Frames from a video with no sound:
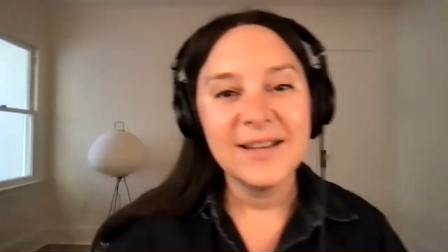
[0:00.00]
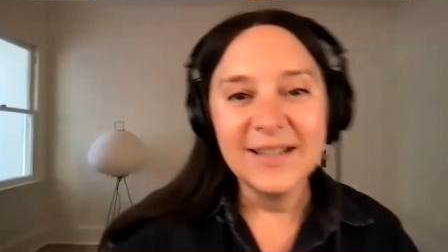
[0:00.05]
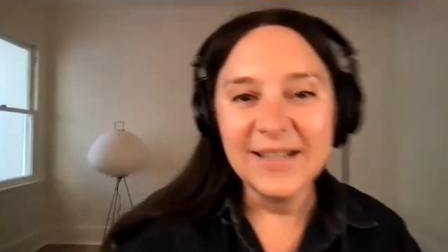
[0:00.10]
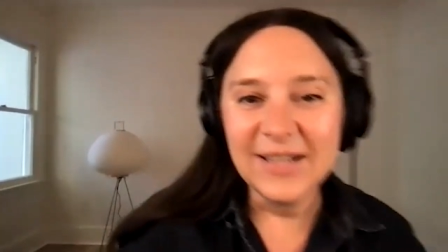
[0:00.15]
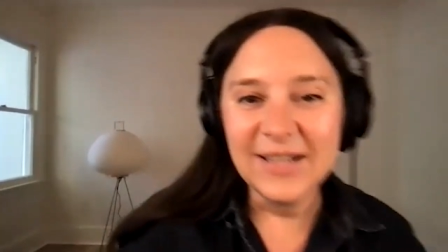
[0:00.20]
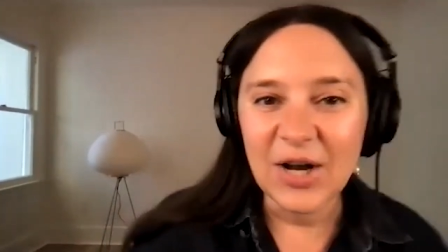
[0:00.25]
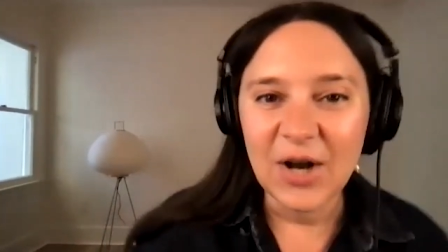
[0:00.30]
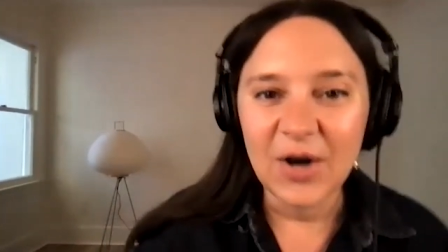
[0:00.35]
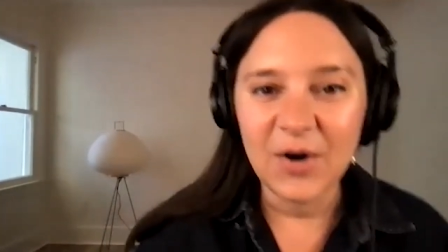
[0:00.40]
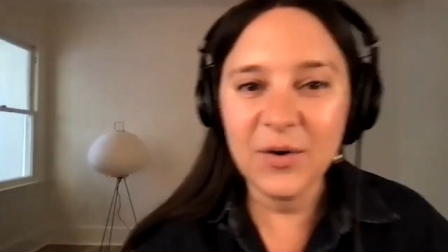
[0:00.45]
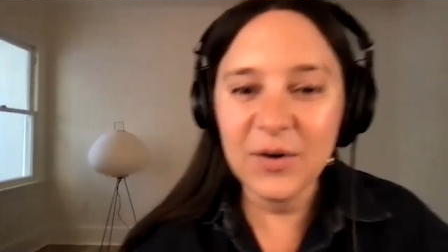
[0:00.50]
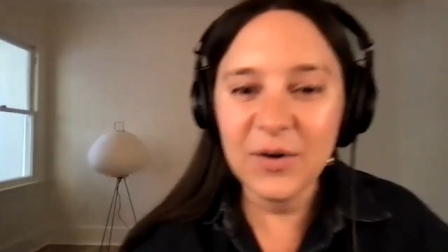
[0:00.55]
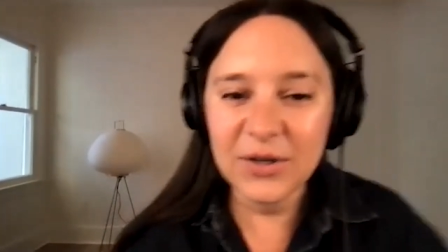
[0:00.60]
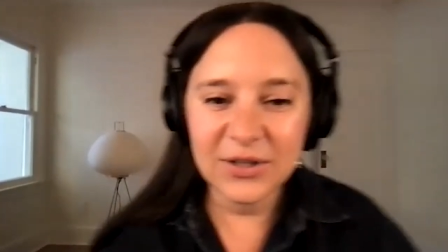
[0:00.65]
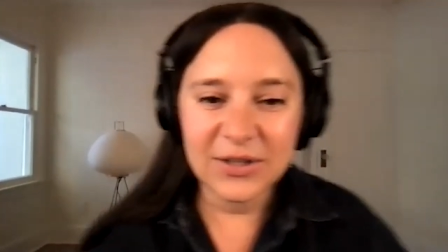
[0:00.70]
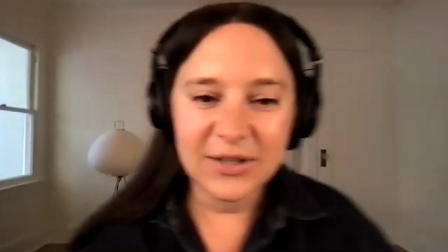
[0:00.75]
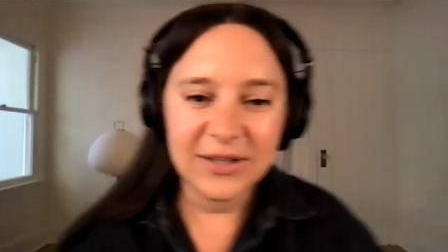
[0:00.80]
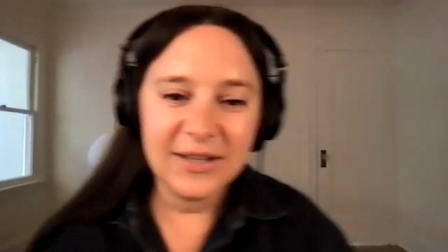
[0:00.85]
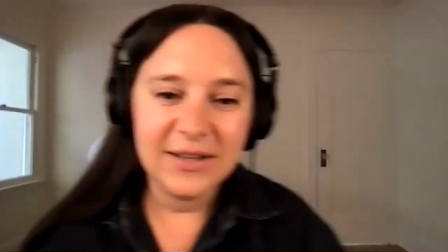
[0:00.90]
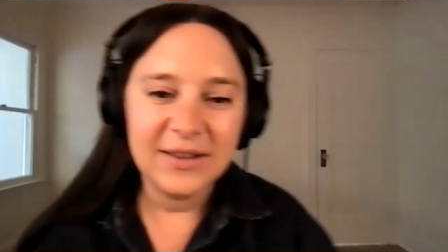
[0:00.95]
you
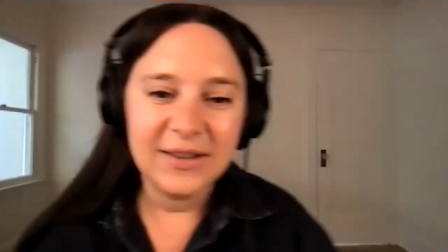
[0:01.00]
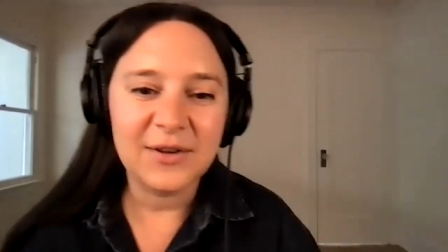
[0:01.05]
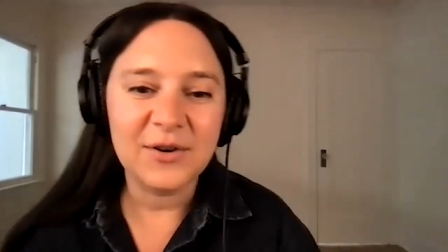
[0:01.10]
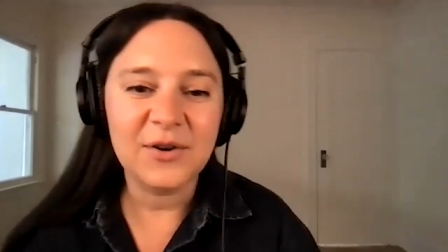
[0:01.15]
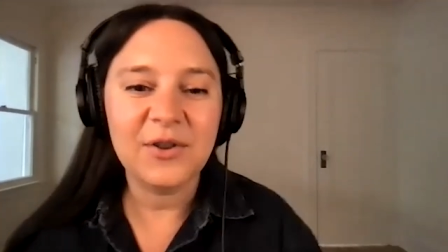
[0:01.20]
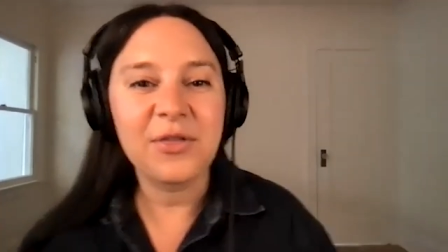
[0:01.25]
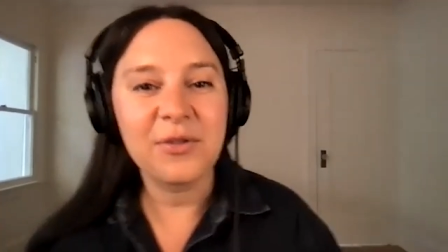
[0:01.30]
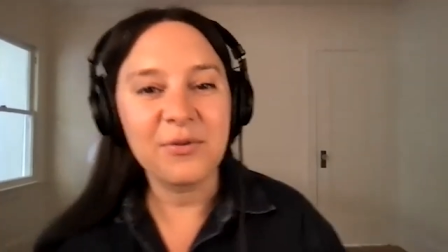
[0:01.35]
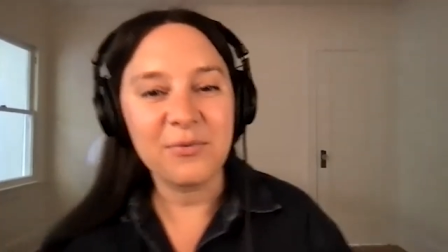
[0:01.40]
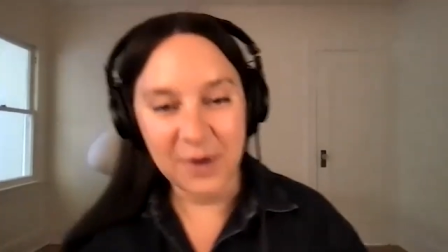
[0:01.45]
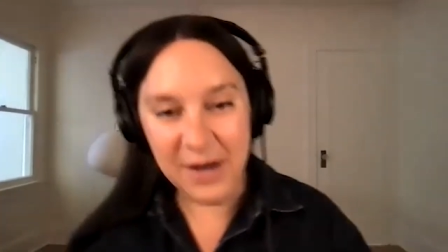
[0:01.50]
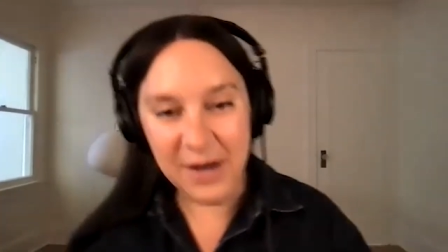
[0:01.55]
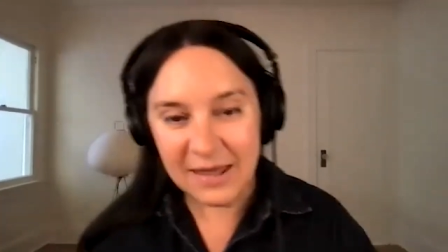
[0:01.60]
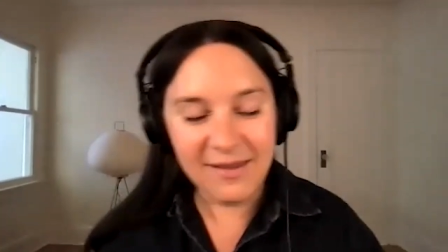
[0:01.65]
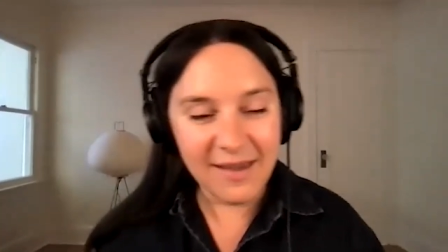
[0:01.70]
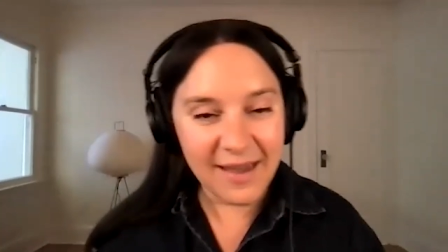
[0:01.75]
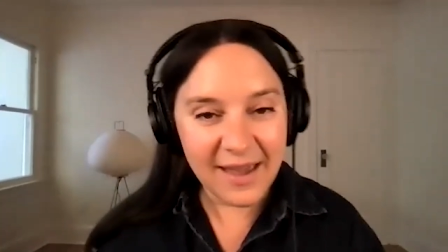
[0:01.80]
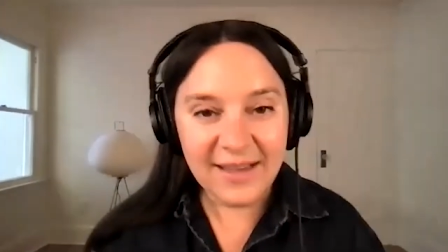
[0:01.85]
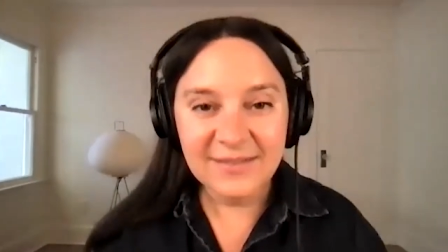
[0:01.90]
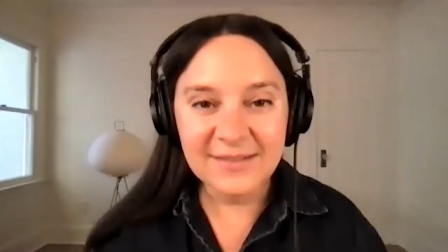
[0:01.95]
know, there are three
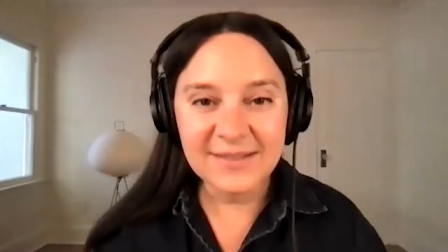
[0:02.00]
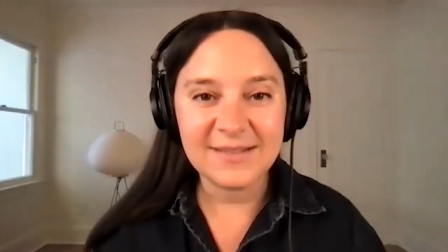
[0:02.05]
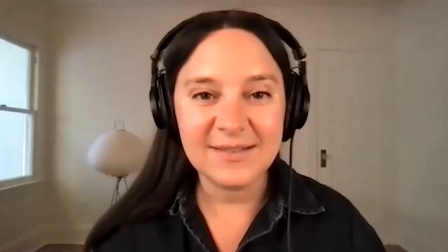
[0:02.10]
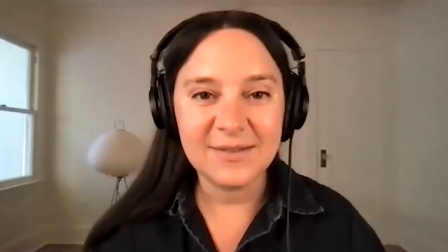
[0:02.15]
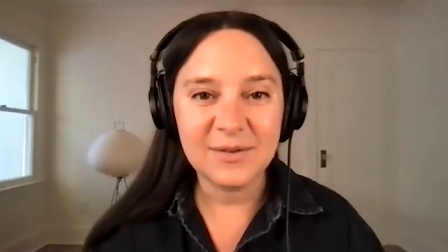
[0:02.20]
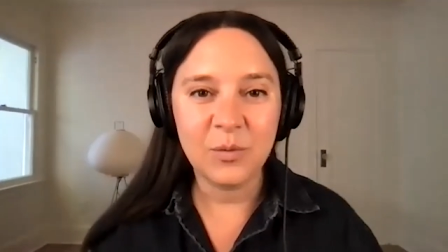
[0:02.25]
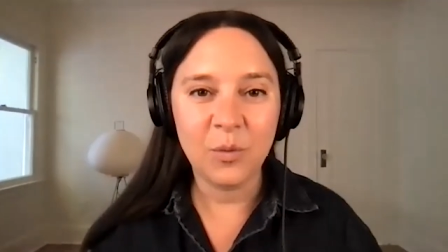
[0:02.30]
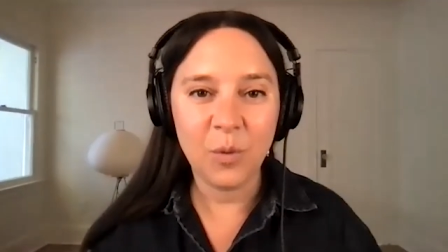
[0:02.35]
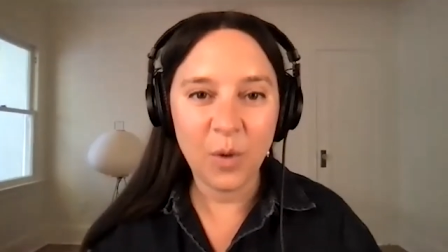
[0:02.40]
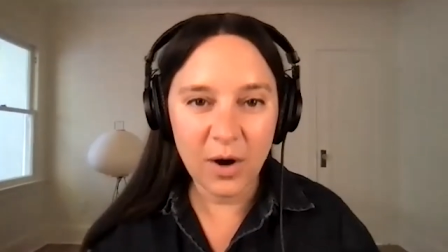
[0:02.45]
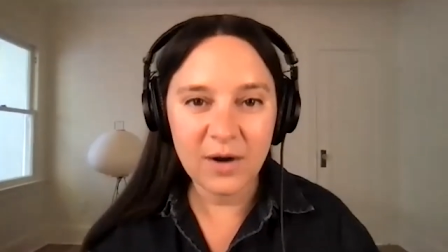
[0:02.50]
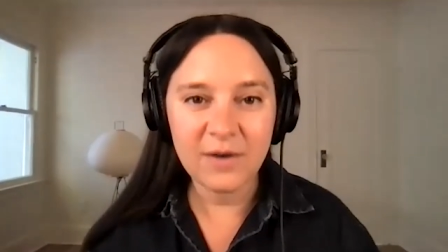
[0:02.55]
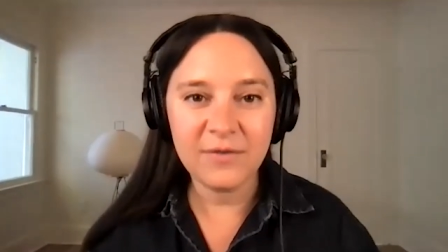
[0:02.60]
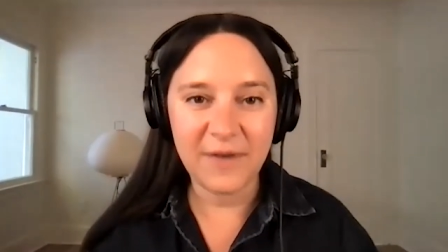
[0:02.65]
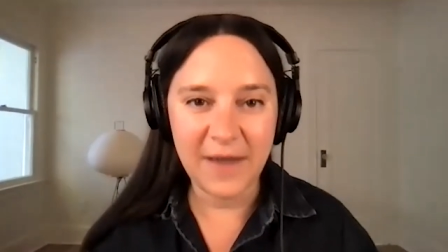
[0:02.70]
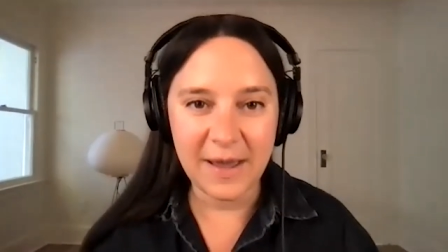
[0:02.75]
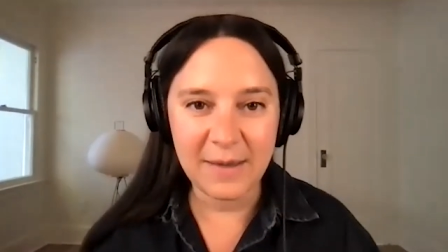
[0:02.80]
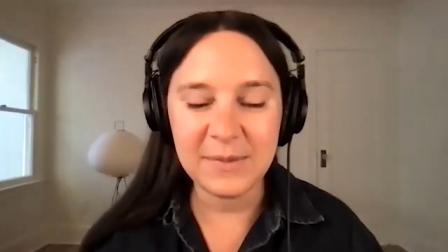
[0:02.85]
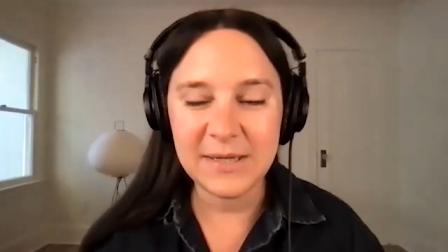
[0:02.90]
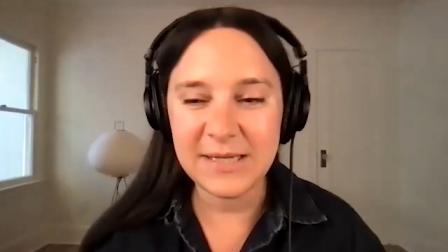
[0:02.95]
things work,
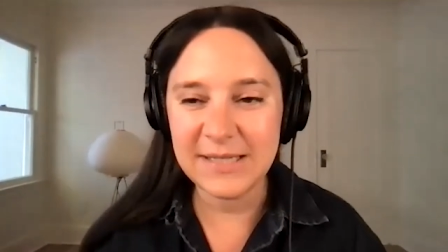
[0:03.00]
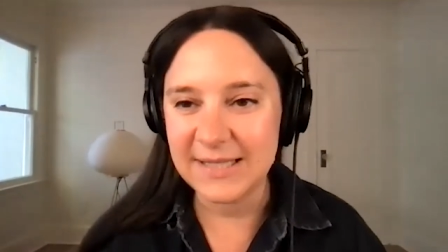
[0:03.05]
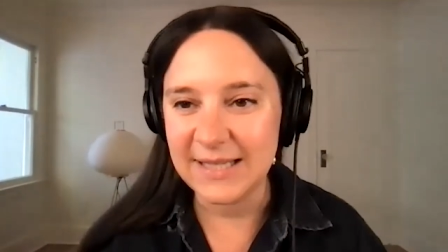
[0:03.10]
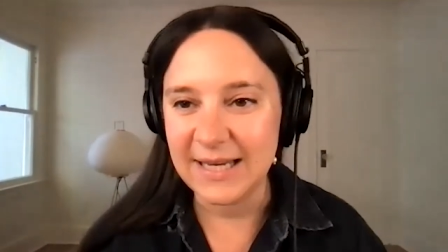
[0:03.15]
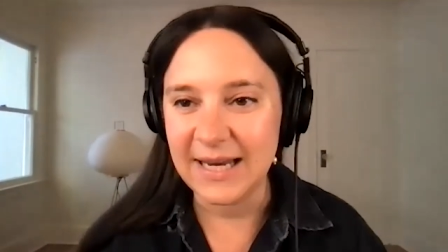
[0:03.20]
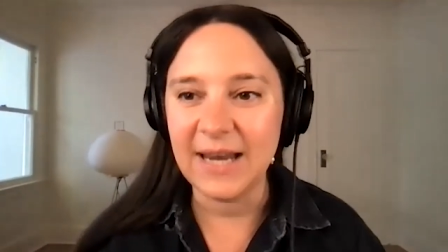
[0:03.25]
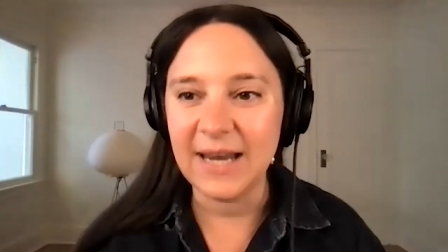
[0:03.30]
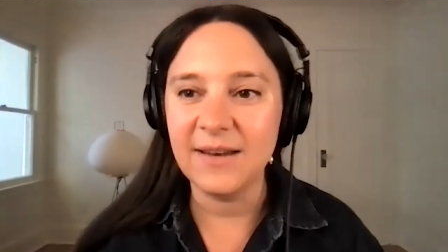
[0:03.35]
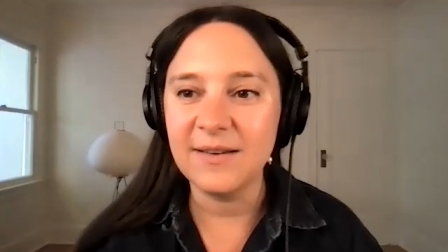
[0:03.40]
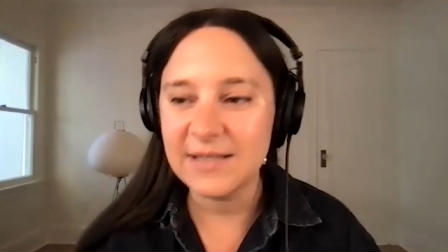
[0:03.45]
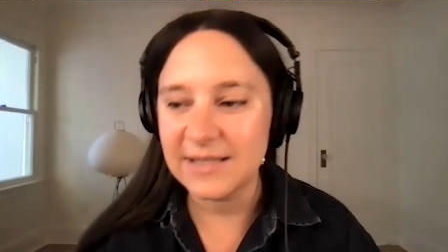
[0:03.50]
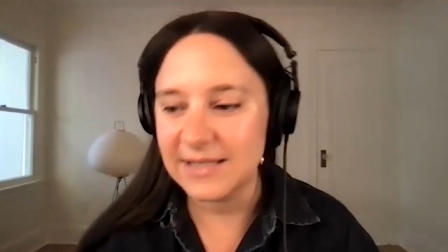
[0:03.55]
family, scene.